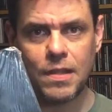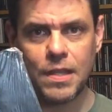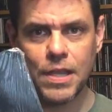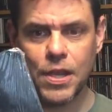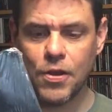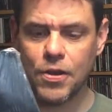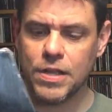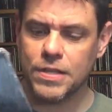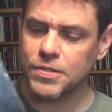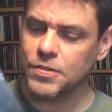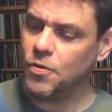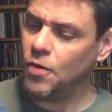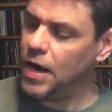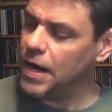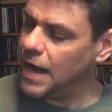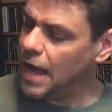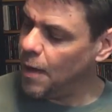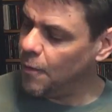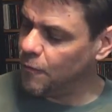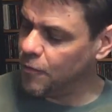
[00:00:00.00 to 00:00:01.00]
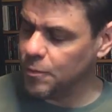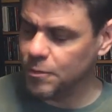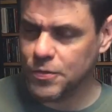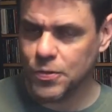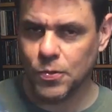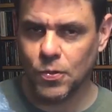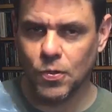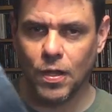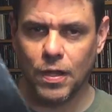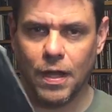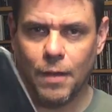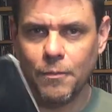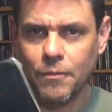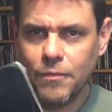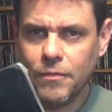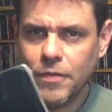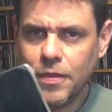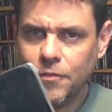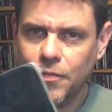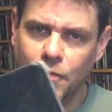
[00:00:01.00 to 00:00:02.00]
here it is. Great album from Tool.
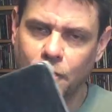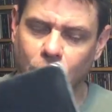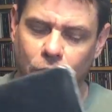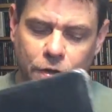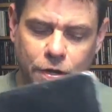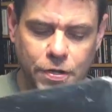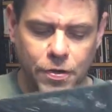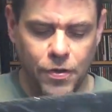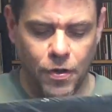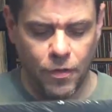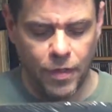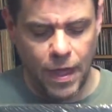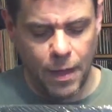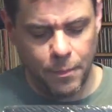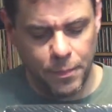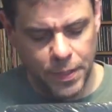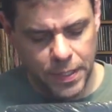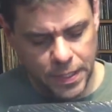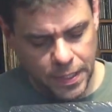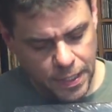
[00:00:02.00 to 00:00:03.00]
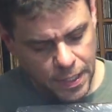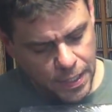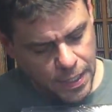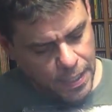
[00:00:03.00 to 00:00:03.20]
Um, if you've heard it, you know that, but